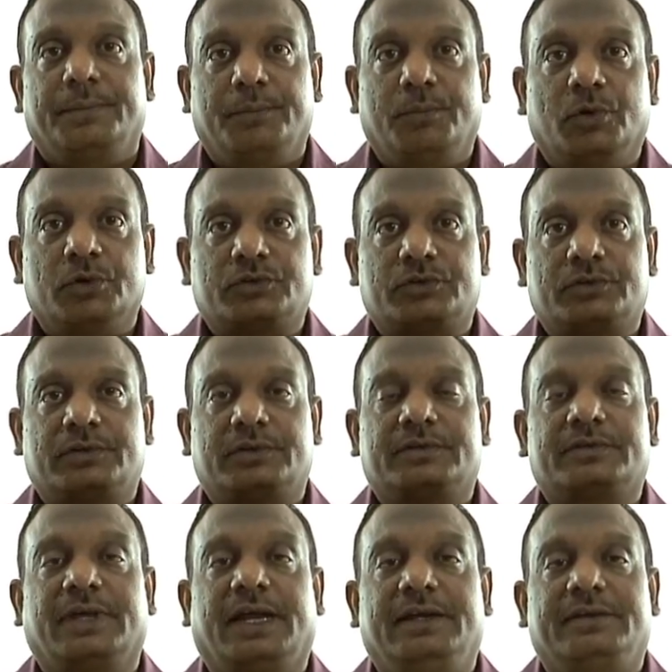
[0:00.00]
both
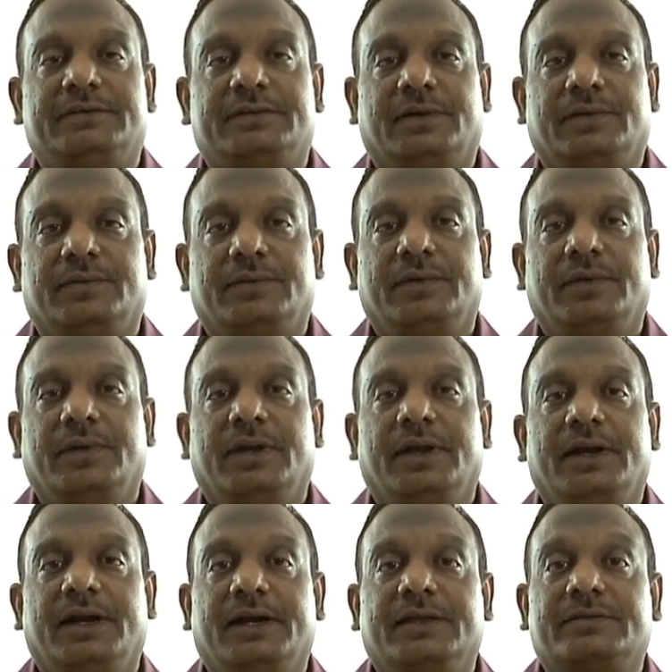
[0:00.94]
sides now.
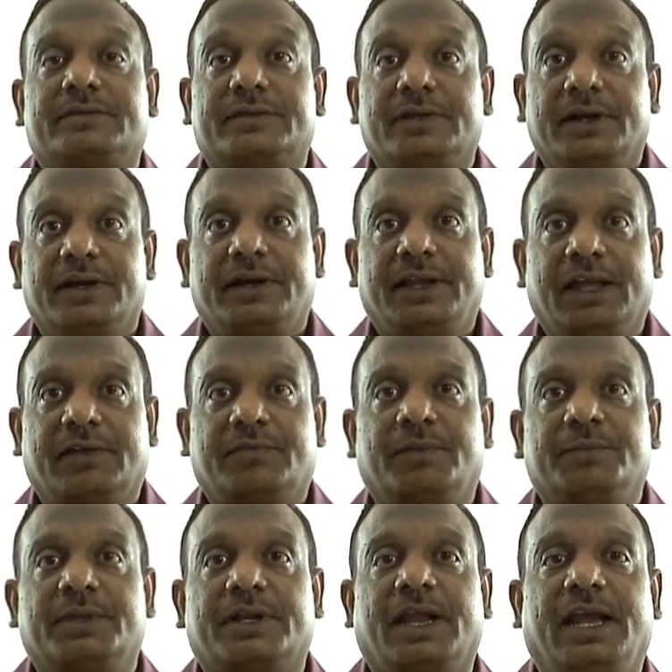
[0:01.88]
Let us take
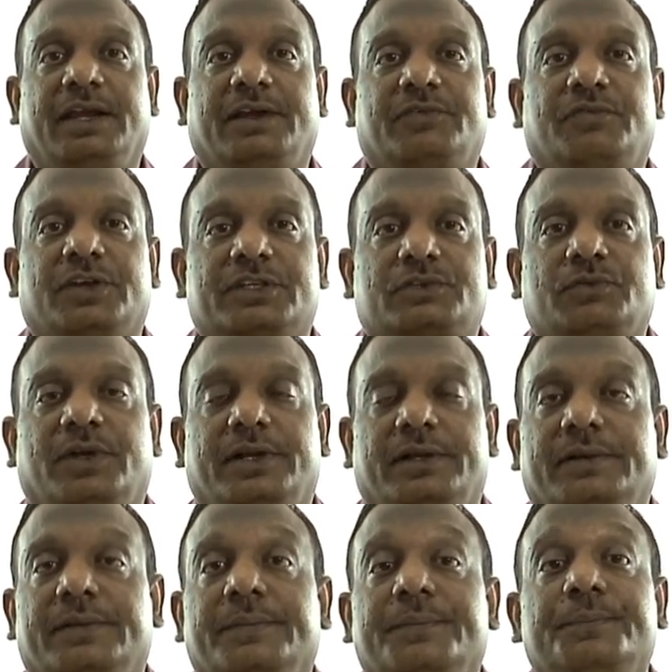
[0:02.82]
from the right, first one.
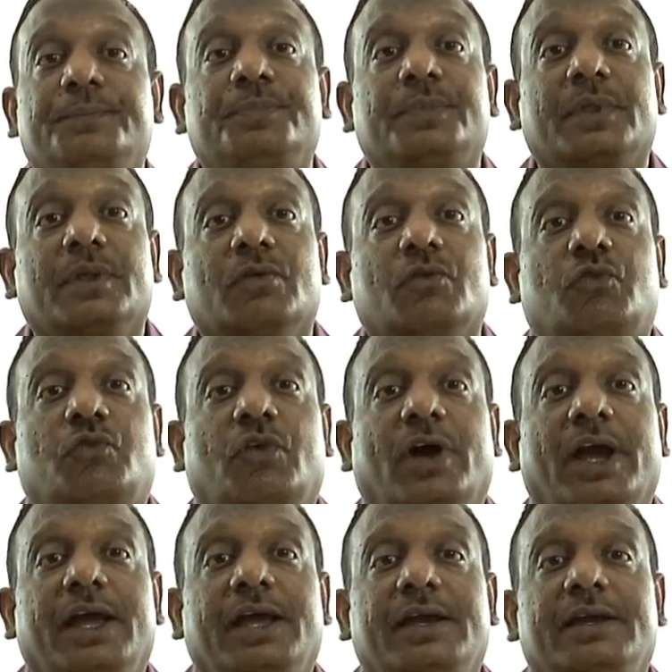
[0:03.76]

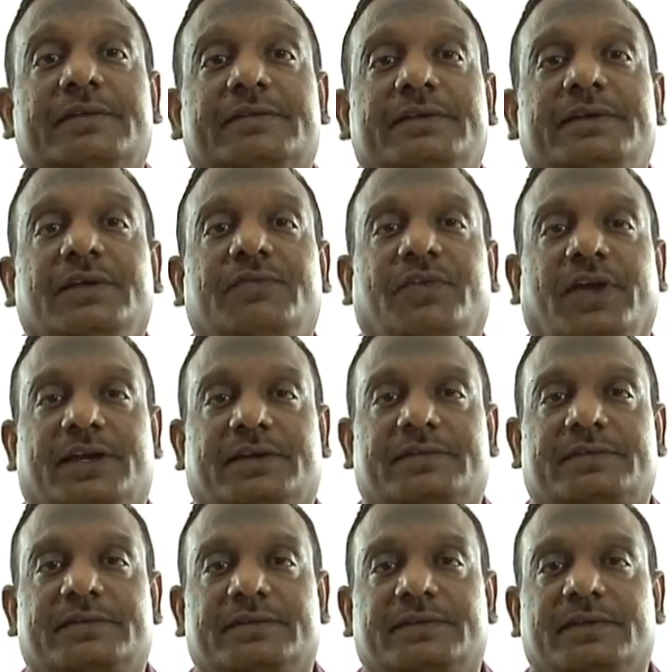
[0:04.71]
Finds
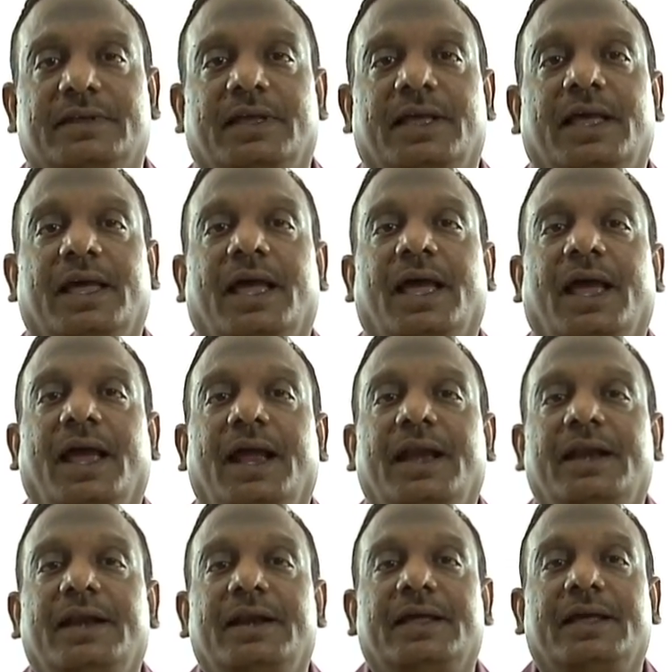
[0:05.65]
defects
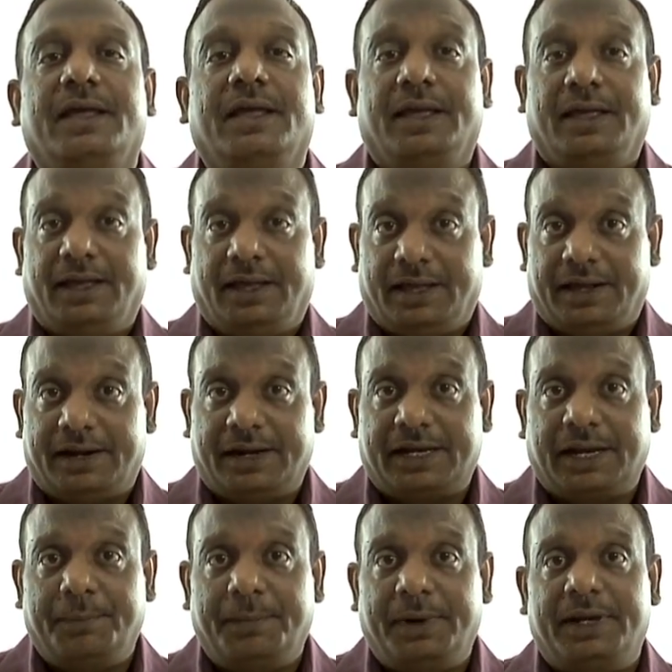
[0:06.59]
and
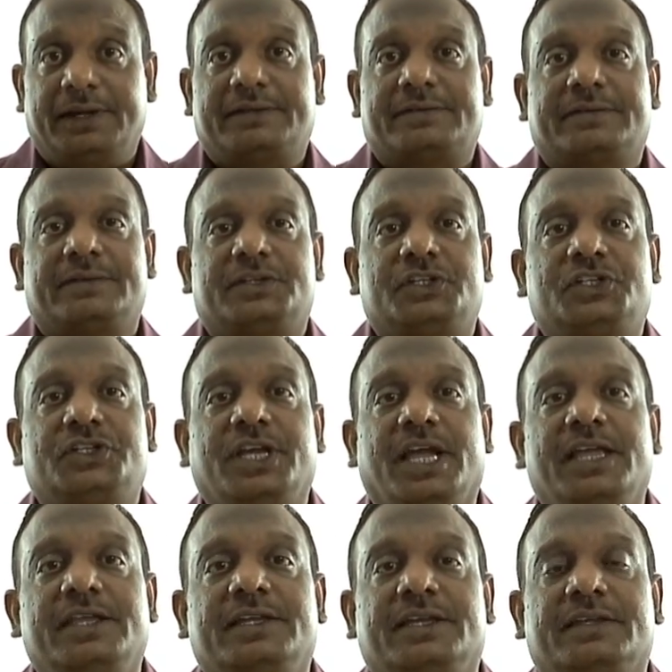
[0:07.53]
recommends
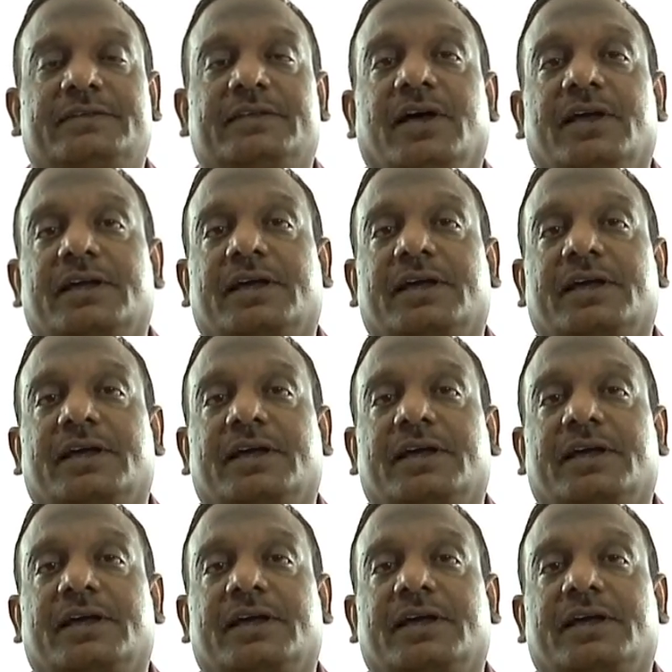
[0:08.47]
changes or